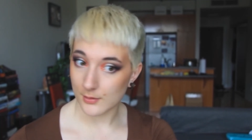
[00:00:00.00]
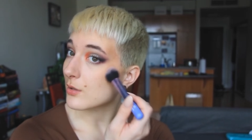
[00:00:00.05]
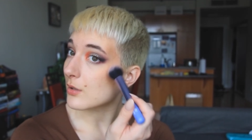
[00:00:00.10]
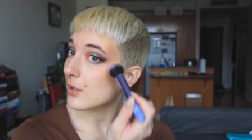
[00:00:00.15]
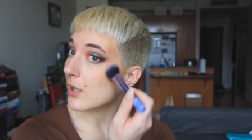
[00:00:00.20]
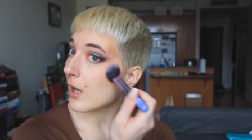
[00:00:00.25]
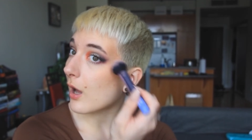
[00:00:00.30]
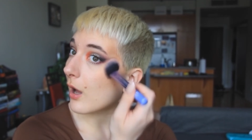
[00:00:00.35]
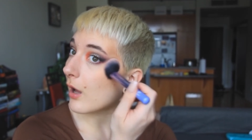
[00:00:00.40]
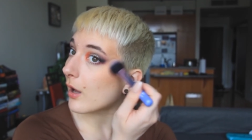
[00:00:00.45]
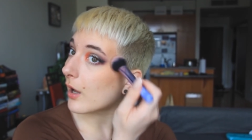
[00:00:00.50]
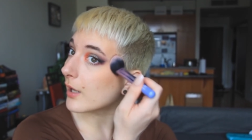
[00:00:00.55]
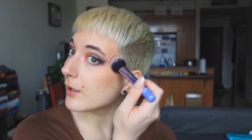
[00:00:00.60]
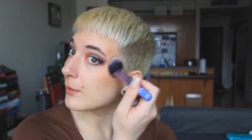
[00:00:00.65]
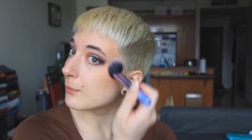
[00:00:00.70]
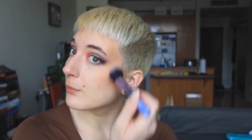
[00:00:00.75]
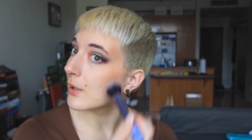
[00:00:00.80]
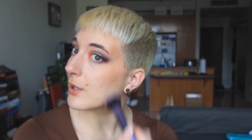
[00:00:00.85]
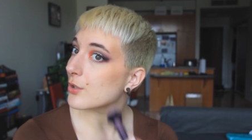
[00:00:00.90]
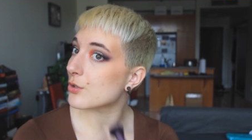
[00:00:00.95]
So yeah, I
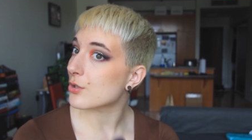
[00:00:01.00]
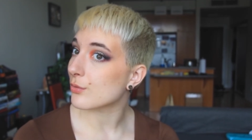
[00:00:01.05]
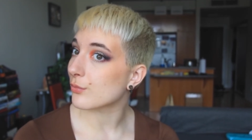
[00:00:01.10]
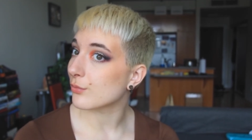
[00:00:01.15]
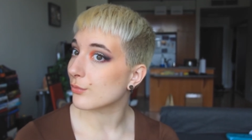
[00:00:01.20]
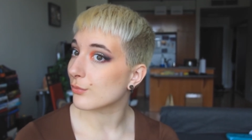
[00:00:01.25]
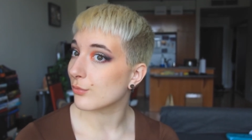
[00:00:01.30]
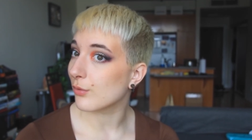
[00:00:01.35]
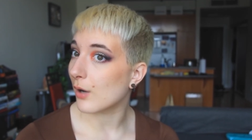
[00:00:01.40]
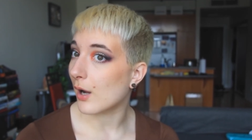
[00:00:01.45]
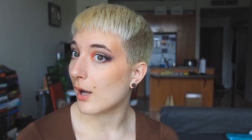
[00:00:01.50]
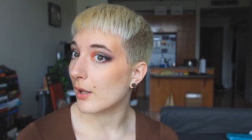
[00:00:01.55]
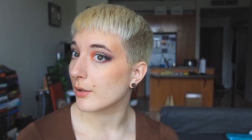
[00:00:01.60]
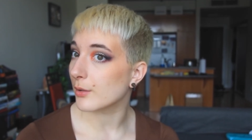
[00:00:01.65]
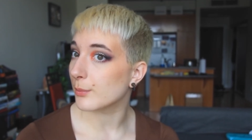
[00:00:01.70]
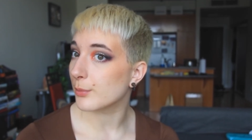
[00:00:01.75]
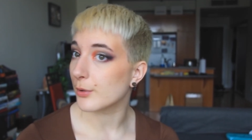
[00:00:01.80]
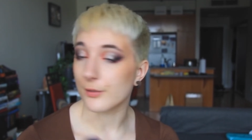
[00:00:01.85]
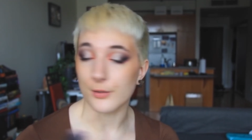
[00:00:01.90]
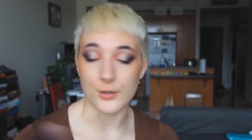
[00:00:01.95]
much
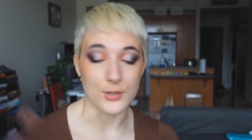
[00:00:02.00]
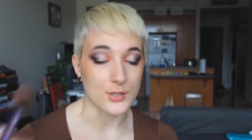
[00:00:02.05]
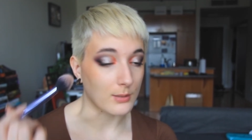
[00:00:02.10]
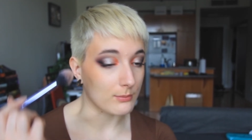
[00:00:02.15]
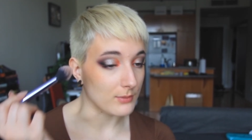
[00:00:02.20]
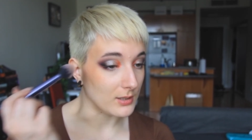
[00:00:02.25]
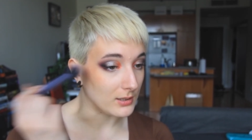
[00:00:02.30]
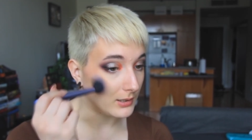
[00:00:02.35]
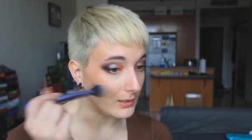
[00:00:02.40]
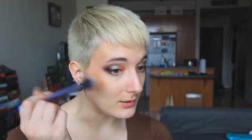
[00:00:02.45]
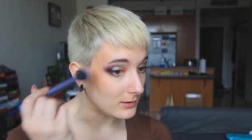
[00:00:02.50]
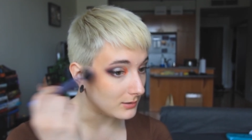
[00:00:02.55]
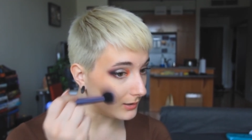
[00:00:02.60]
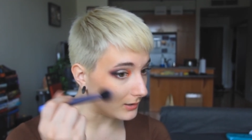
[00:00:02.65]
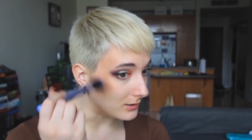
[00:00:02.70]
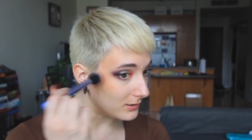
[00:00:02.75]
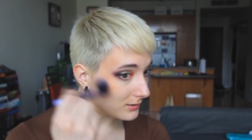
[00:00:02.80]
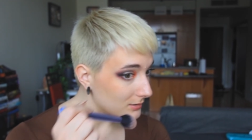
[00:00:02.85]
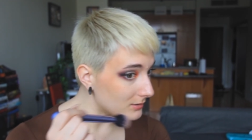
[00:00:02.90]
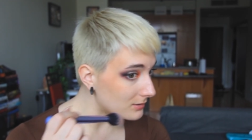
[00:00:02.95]
rather prefer something like
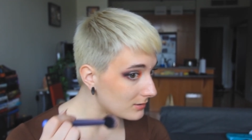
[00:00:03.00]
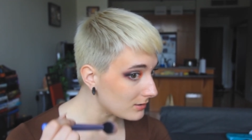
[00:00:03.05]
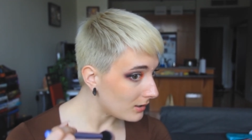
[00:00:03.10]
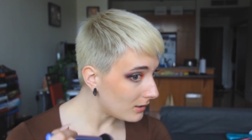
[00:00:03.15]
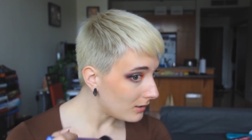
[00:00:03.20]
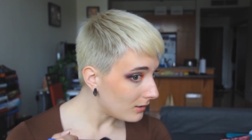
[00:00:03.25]
this